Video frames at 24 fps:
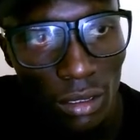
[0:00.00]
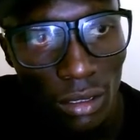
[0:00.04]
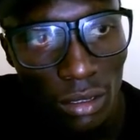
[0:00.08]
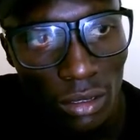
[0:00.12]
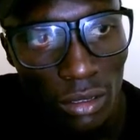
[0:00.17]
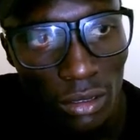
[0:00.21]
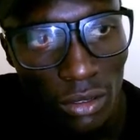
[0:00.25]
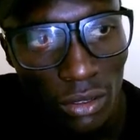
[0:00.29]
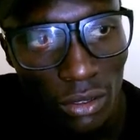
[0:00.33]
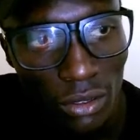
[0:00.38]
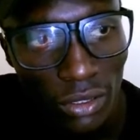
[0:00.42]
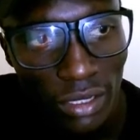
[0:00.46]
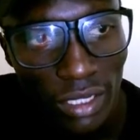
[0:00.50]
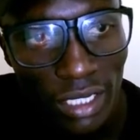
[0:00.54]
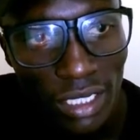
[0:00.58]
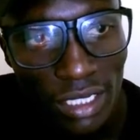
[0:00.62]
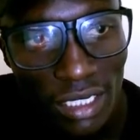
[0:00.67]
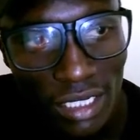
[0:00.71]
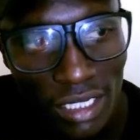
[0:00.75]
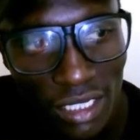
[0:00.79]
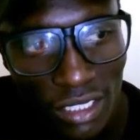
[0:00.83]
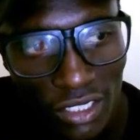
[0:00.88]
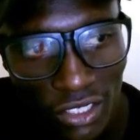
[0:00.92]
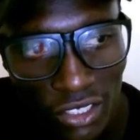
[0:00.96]
this is
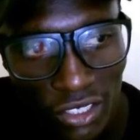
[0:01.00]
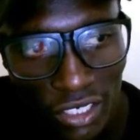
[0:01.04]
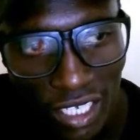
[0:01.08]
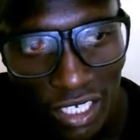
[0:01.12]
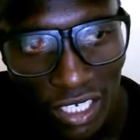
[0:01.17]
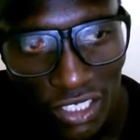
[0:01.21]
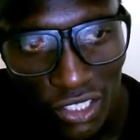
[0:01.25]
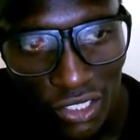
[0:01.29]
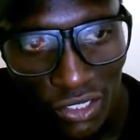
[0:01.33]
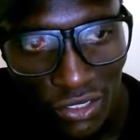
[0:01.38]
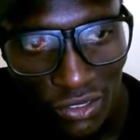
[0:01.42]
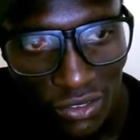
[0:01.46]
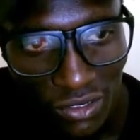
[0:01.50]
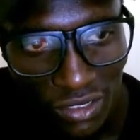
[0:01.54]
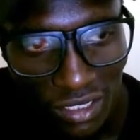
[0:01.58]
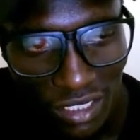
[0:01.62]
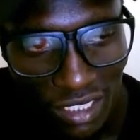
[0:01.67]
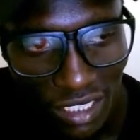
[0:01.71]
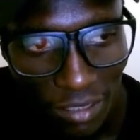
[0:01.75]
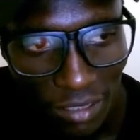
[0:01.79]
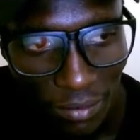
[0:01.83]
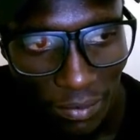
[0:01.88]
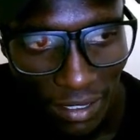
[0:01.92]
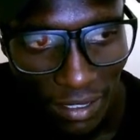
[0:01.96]
introduction to
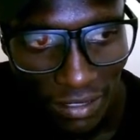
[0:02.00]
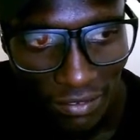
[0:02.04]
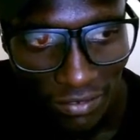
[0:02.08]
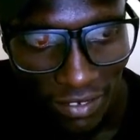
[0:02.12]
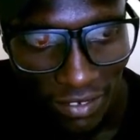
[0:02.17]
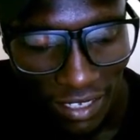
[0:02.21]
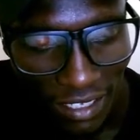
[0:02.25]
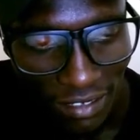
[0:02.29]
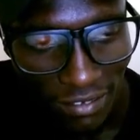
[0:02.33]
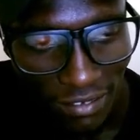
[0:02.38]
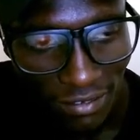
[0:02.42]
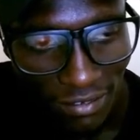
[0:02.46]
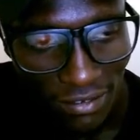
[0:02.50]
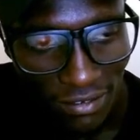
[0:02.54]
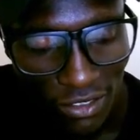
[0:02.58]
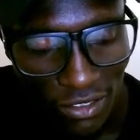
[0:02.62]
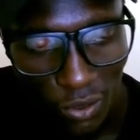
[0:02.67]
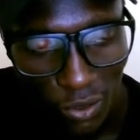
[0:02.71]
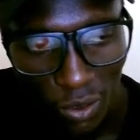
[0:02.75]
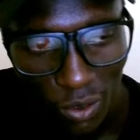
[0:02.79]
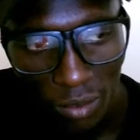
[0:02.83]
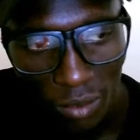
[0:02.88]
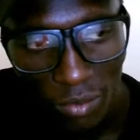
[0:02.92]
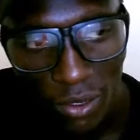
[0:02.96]
Genie part 5. So
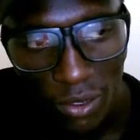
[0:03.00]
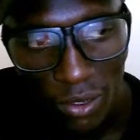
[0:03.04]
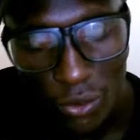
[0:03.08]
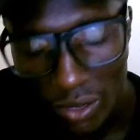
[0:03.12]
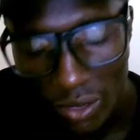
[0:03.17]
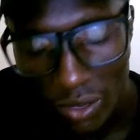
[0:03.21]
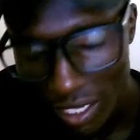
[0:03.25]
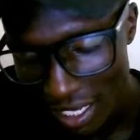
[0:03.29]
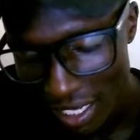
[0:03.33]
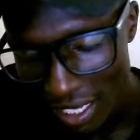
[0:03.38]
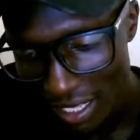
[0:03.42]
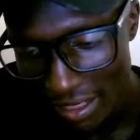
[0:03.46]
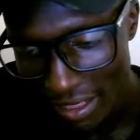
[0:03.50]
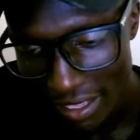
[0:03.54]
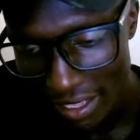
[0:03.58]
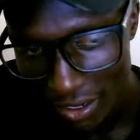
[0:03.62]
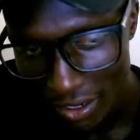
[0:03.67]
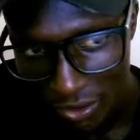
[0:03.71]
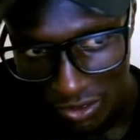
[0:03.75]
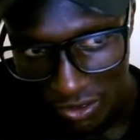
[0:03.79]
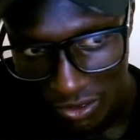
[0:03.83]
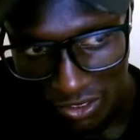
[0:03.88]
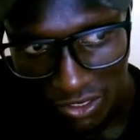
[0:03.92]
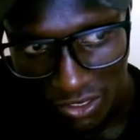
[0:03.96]
we'll be looking at the
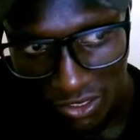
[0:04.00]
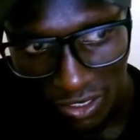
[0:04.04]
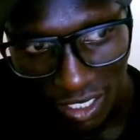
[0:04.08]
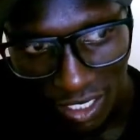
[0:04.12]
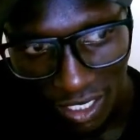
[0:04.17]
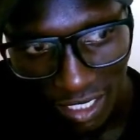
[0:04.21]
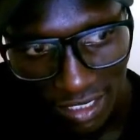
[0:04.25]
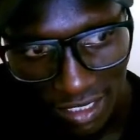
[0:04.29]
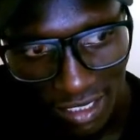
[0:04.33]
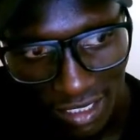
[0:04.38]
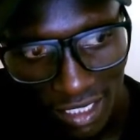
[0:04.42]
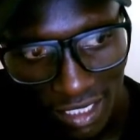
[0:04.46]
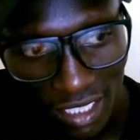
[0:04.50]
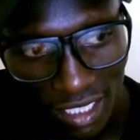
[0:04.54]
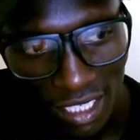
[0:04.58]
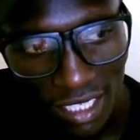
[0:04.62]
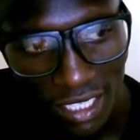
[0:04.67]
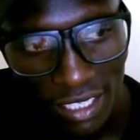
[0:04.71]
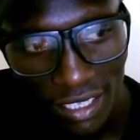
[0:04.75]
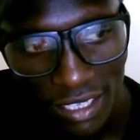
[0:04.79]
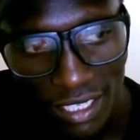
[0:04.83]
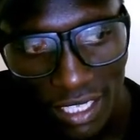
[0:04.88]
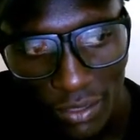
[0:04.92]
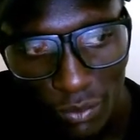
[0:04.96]
controllers,
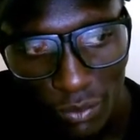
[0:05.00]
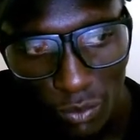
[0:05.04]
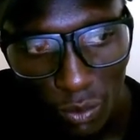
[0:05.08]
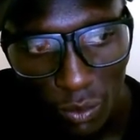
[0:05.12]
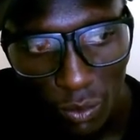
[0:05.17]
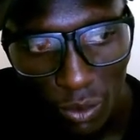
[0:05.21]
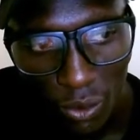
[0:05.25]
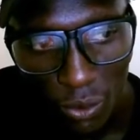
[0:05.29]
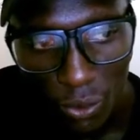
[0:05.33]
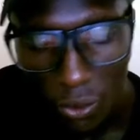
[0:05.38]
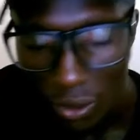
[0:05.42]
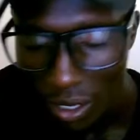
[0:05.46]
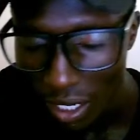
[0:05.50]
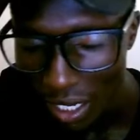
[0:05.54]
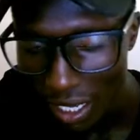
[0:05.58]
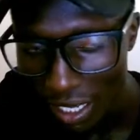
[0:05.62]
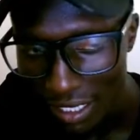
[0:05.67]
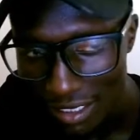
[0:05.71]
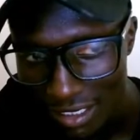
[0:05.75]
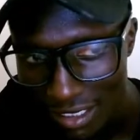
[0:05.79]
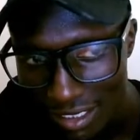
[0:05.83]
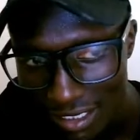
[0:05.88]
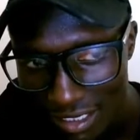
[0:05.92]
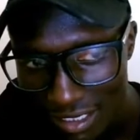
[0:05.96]
then we will look
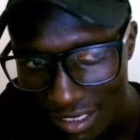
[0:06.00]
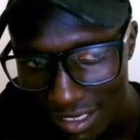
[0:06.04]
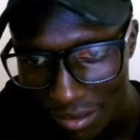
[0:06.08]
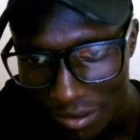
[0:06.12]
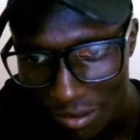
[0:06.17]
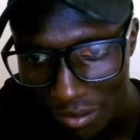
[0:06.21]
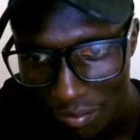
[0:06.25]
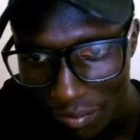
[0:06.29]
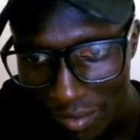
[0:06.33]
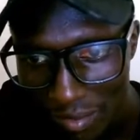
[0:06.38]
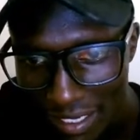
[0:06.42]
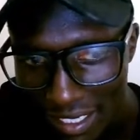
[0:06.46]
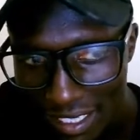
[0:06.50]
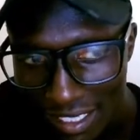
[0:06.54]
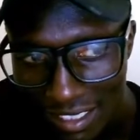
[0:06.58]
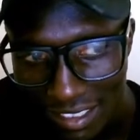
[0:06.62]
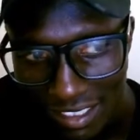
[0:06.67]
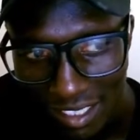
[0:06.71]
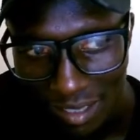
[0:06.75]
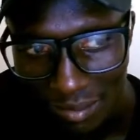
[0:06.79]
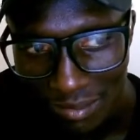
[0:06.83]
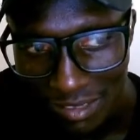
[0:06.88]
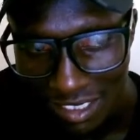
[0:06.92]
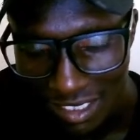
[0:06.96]
at making
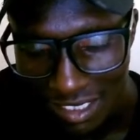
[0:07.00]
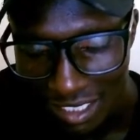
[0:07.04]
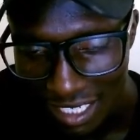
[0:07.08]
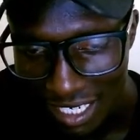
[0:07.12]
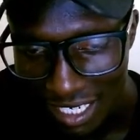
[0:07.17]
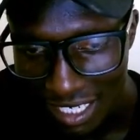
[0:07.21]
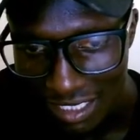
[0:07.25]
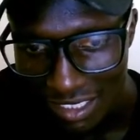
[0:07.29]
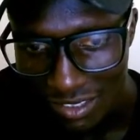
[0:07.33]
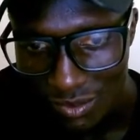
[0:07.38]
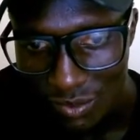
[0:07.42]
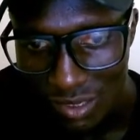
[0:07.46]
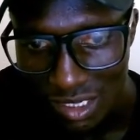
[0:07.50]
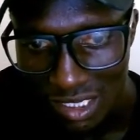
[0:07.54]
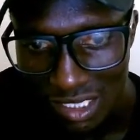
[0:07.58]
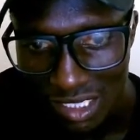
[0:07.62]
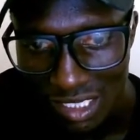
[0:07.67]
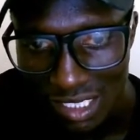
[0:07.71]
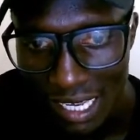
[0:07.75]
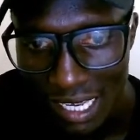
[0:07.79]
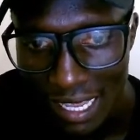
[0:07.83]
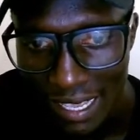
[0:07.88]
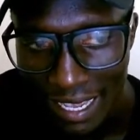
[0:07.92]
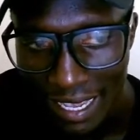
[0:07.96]
some structs, which is
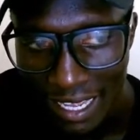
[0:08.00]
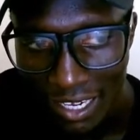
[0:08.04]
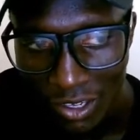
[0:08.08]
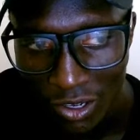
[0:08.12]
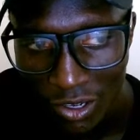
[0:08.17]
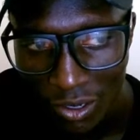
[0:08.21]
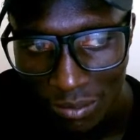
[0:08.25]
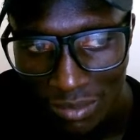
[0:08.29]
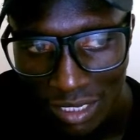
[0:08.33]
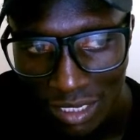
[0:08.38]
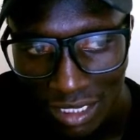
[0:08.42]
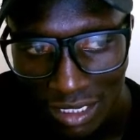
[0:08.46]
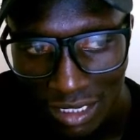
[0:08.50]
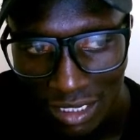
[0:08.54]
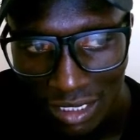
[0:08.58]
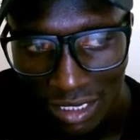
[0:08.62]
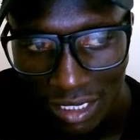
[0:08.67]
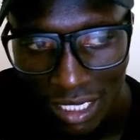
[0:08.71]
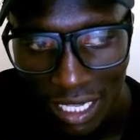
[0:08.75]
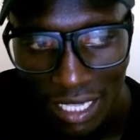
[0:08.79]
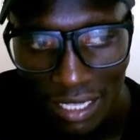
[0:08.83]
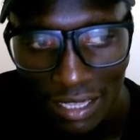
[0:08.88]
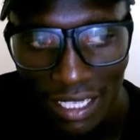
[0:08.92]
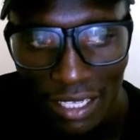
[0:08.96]
like an object,
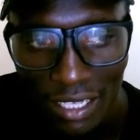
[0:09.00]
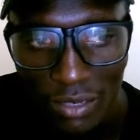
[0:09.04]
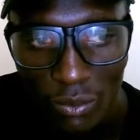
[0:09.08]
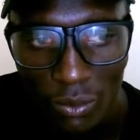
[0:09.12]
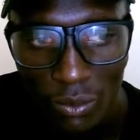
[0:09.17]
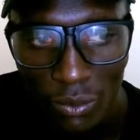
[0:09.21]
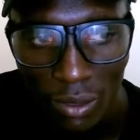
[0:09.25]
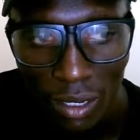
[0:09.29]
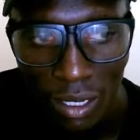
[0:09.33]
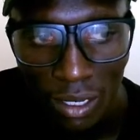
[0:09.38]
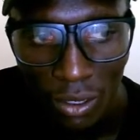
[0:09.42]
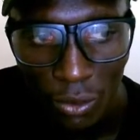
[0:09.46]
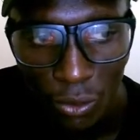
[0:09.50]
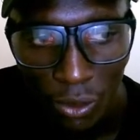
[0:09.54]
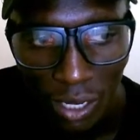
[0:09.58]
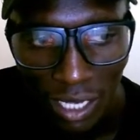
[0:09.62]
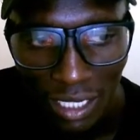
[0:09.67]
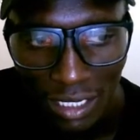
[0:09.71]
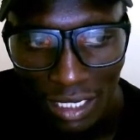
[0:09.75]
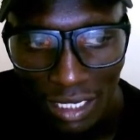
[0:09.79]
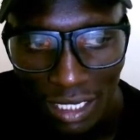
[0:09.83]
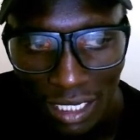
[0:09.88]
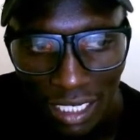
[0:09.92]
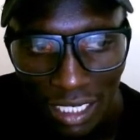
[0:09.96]
and then we will look
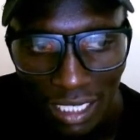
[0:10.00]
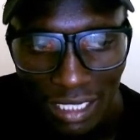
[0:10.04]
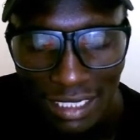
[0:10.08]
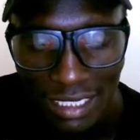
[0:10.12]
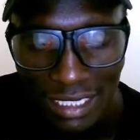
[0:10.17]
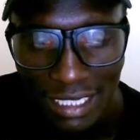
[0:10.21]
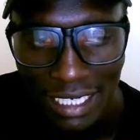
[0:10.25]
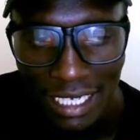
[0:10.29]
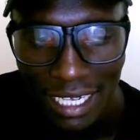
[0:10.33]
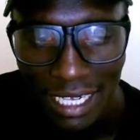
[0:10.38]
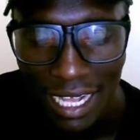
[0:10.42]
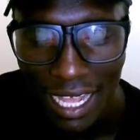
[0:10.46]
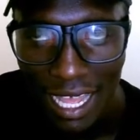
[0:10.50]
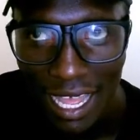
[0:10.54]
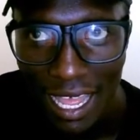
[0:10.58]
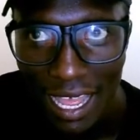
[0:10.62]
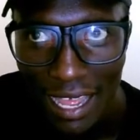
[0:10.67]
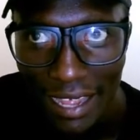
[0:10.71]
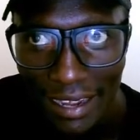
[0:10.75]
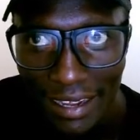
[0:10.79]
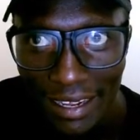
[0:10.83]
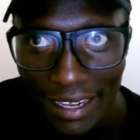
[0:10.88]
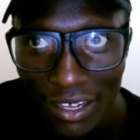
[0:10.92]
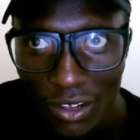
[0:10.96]
at creating a
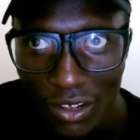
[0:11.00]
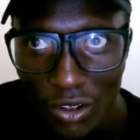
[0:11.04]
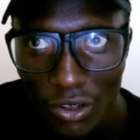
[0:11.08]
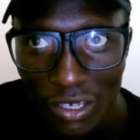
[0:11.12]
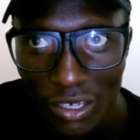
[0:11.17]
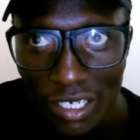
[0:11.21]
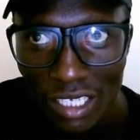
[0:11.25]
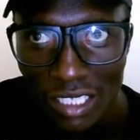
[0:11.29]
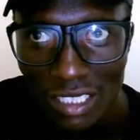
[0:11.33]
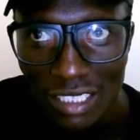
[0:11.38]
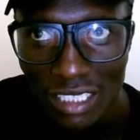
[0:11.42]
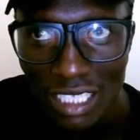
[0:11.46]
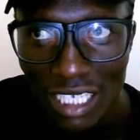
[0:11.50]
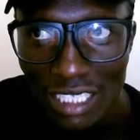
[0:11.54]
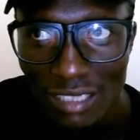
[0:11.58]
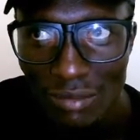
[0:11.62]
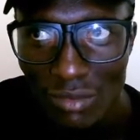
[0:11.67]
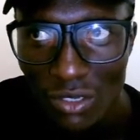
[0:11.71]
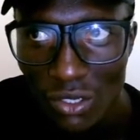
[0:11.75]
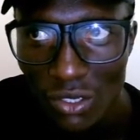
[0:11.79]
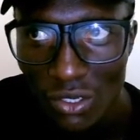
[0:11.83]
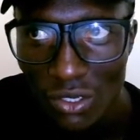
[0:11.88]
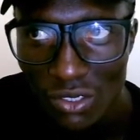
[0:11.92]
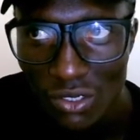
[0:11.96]
record instance,
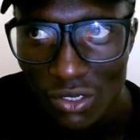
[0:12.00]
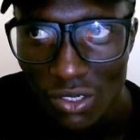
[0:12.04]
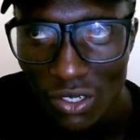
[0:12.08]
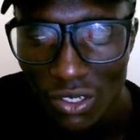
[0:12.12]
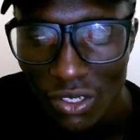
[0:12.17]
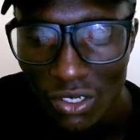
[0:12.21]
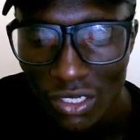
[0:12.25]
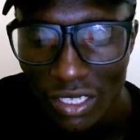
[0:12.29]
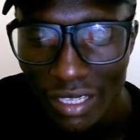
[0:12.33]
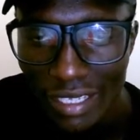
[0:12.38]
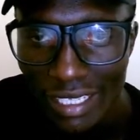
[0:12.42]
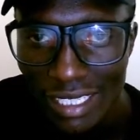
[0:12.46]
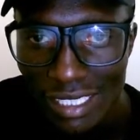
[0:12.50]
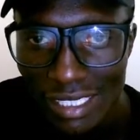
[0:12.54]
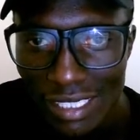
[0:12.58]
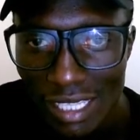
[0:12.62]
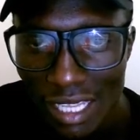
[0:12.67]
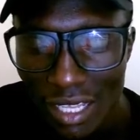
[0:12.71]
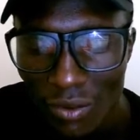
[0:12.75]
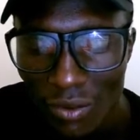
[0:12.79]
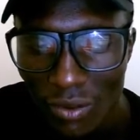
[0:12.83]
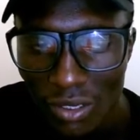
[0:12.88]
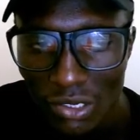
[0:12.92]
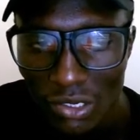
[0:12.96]
because you know this
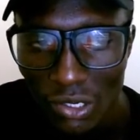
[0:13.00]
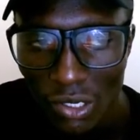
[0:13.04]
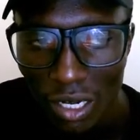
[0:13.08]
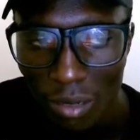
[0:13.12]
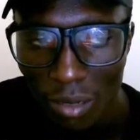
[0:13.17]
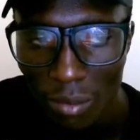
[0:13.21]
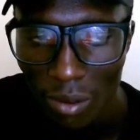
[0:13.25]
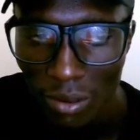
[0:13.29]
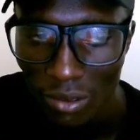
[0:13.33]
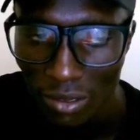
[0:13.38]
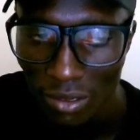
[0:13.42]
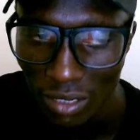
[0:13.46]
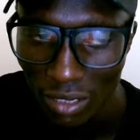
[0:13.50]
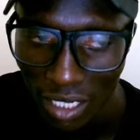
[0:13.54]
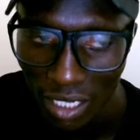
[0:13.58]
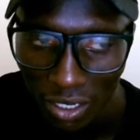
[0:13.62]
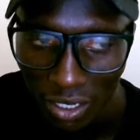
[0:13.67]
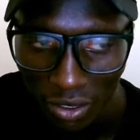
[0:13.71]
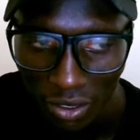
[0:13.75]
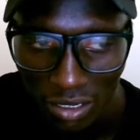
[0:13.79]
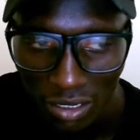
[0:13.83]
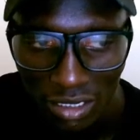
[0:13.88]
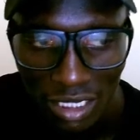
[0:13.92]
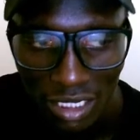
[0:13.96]
thing was all about
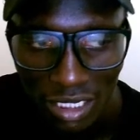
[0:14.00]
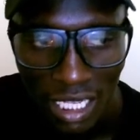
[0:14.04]
records.